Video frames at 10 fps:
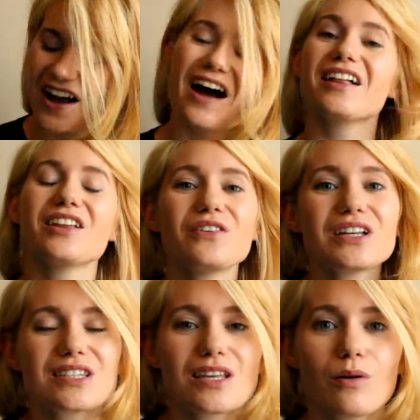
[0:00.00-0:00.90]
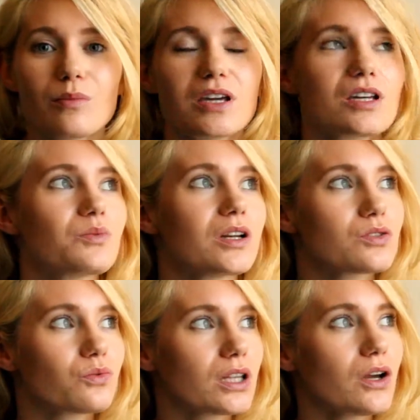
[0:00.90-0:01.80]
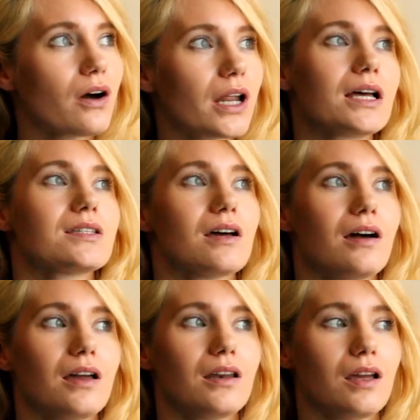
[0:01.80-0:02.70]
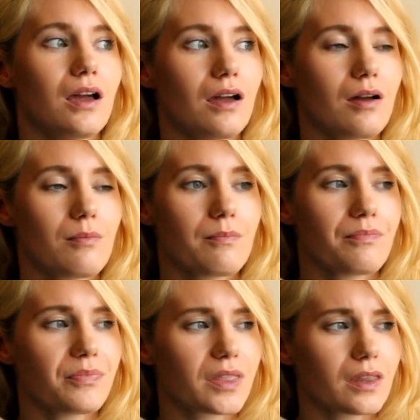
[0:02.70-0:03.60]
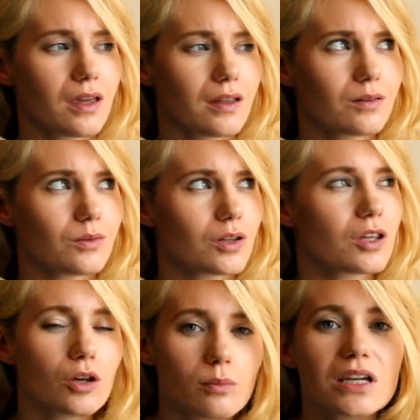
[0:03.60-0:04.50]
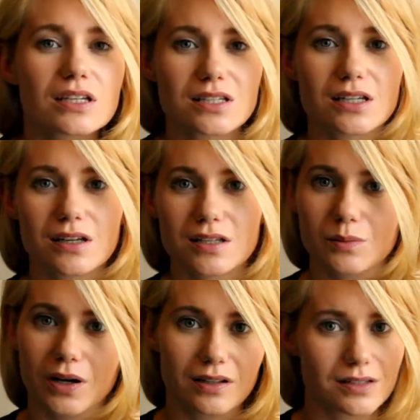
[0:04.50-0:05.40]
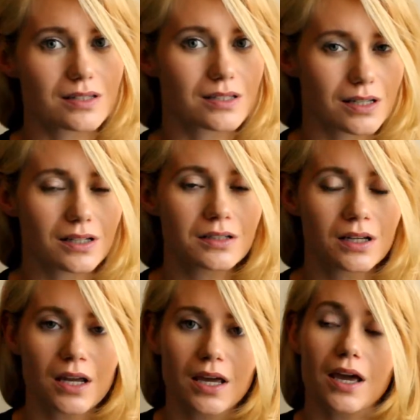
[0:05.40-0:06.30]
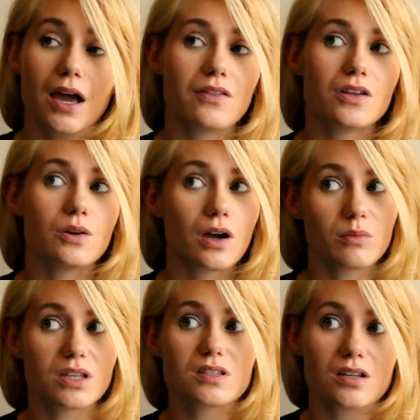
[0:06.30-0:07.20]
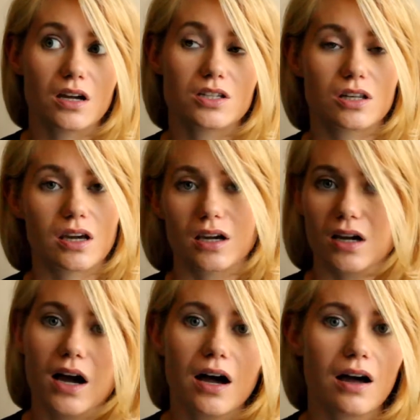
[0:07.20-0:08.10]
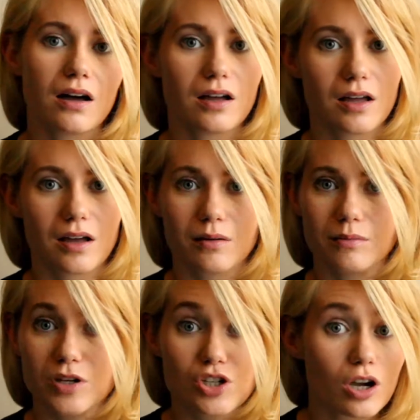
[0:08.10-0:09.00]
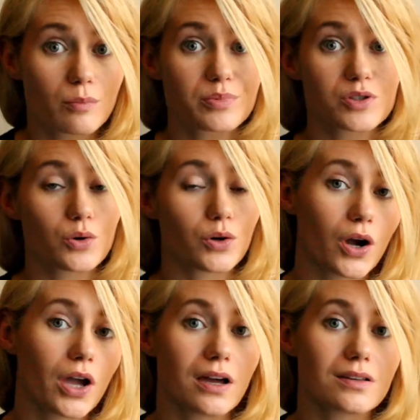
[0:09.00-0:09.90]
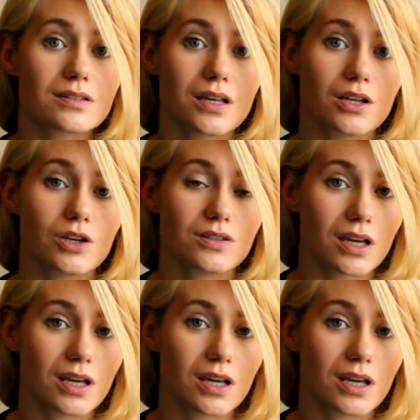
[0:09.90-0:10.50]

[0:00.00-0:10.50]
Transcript: I love it in summer because when it's really hot outside, humidity as well as the sun, and then you come inside to like a car, the shops or your house and use